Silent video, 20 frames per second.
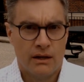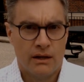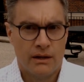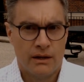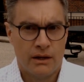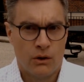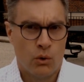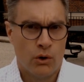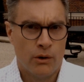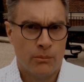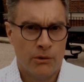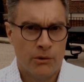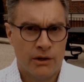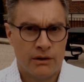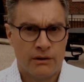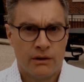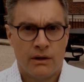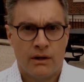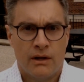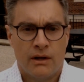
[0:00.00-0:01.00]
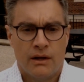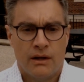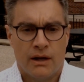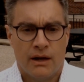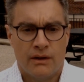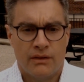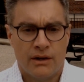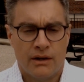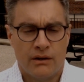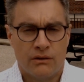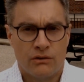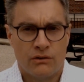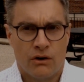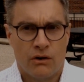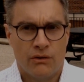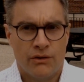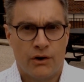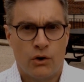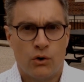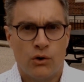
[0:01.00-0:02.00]
equipment. I think it's
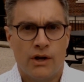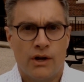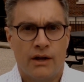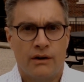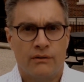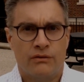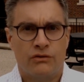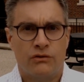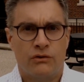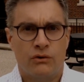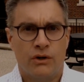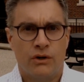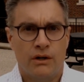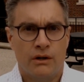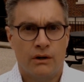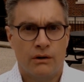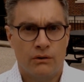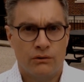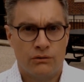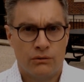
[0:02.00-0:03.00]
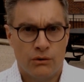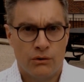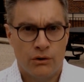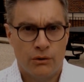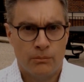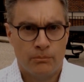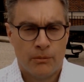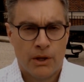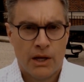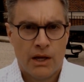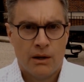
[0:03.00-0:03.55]
called the Creative Studios room.